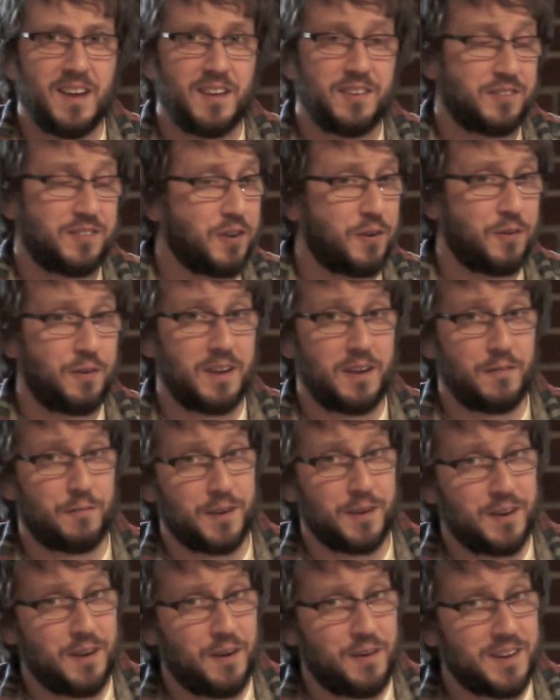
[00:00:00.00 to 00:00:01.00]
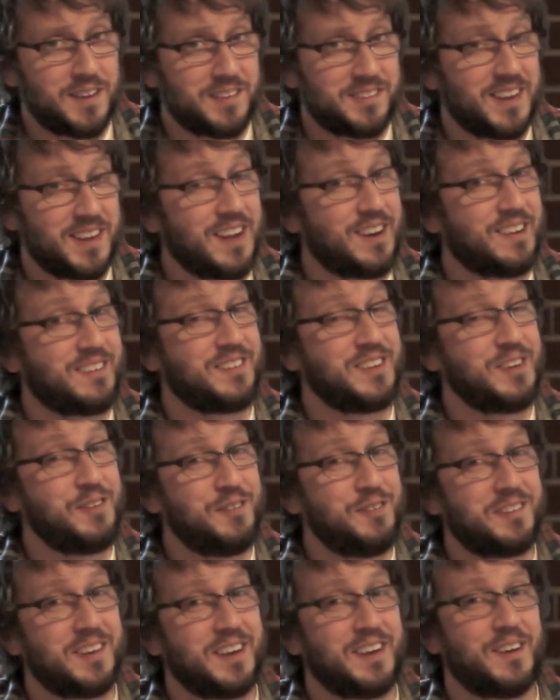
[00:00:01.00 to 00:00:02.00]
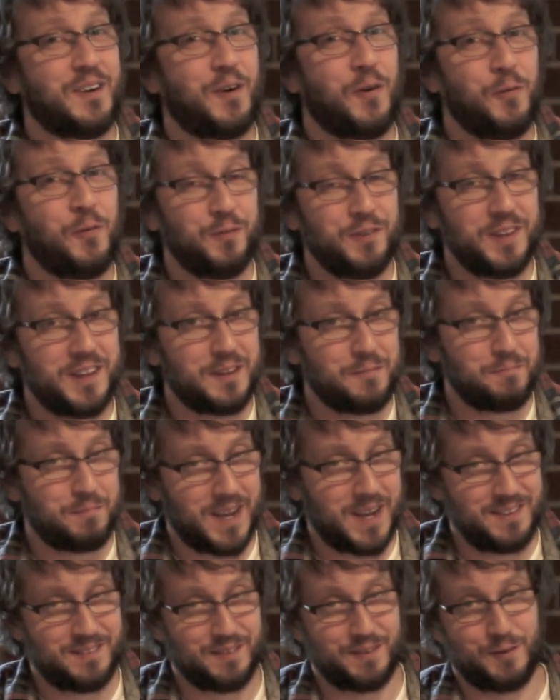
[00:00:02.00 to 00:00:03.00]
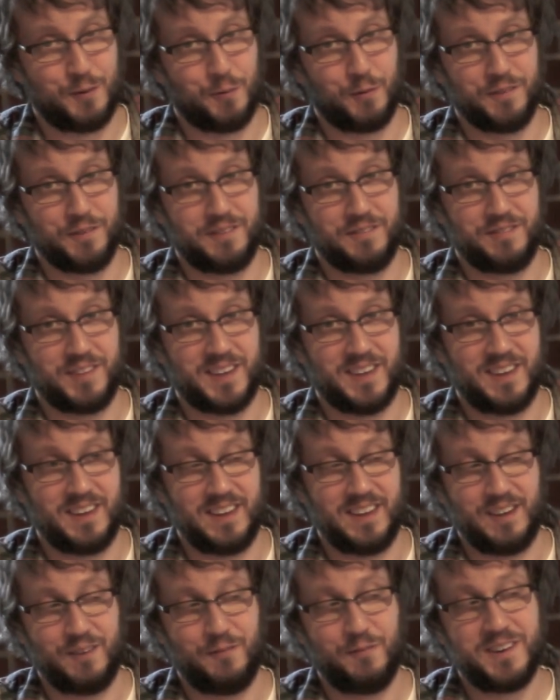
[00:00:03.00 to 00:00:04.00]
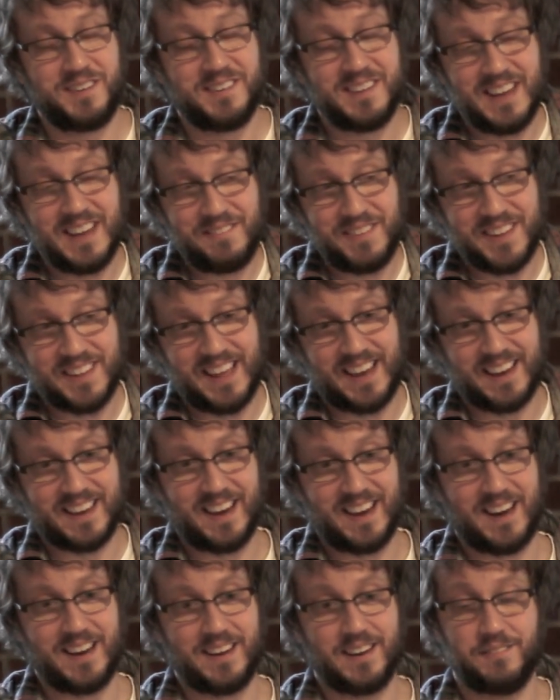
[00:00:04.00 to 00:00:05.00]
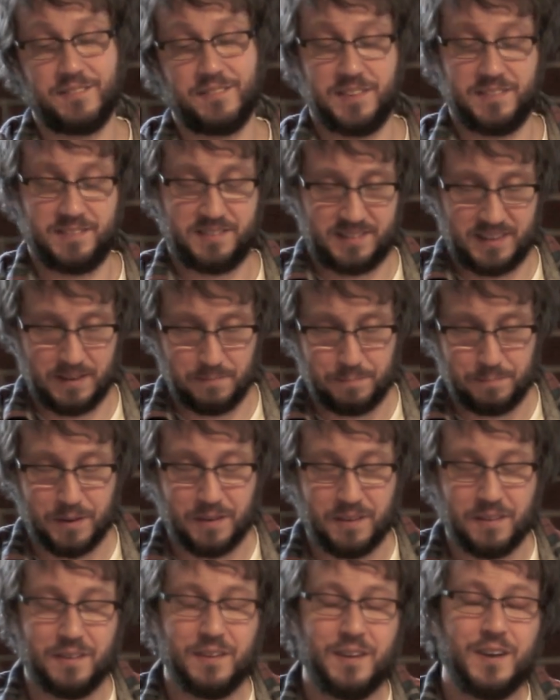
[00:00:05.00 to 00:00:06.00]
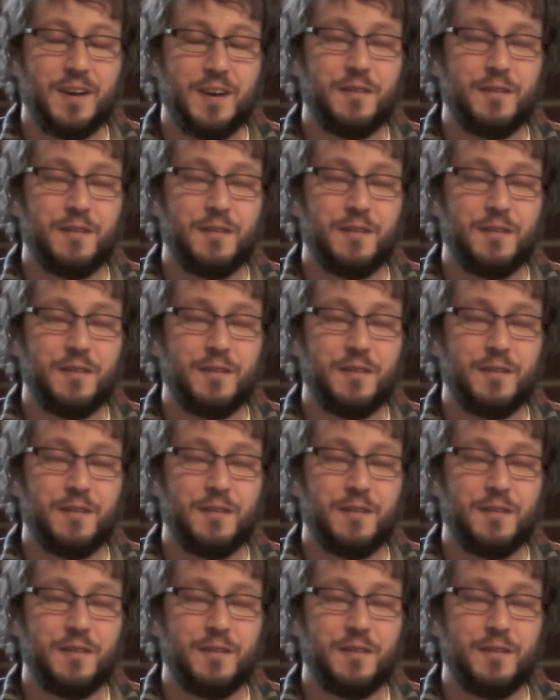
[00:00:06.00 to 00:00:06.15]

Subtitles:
So if we notice, it's using only the major chords of the key, which give it that kind of simple,